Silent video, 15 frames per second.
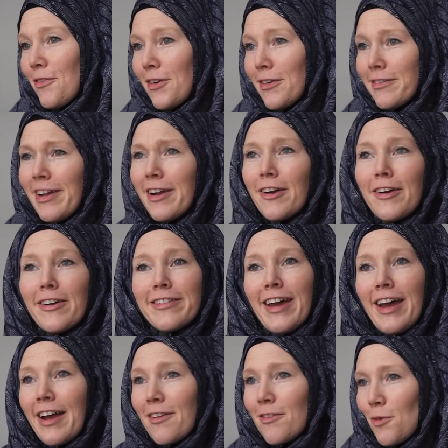for terror
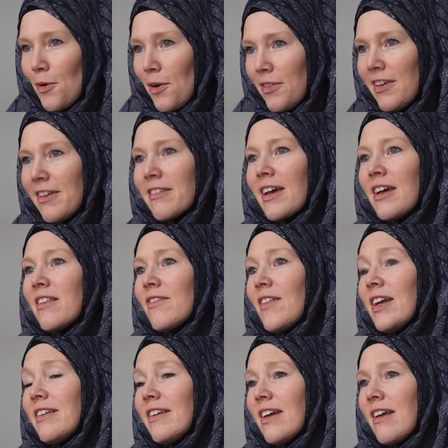attacks or these kinds of
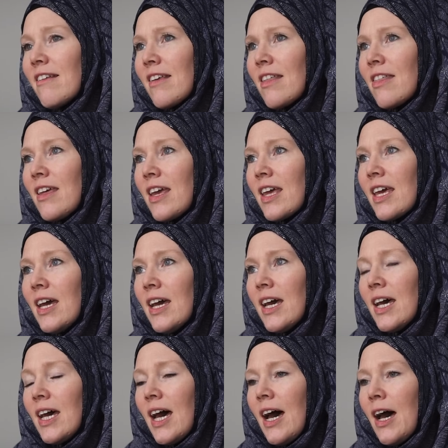ideas. I think
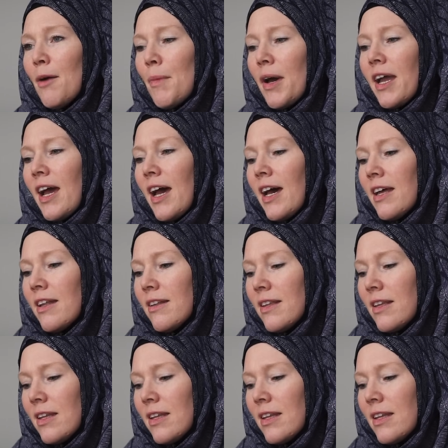I had